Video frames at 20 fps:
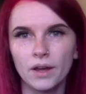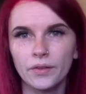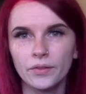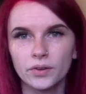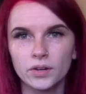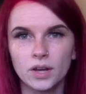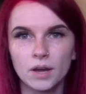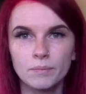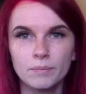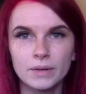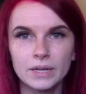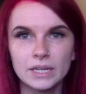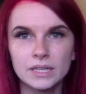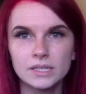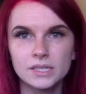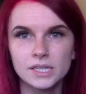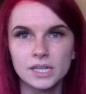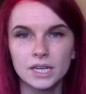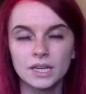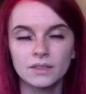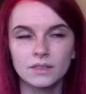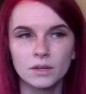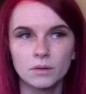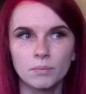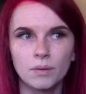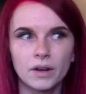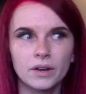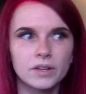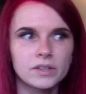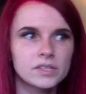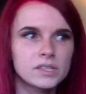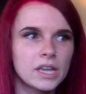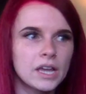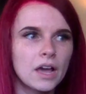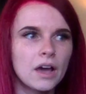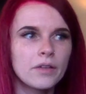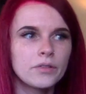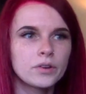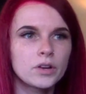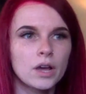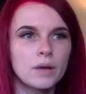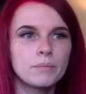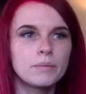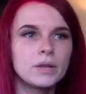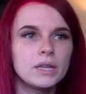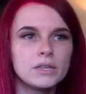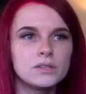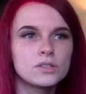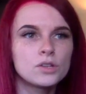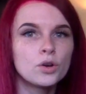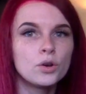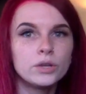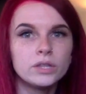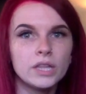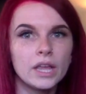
other companies to get their products, like other companies could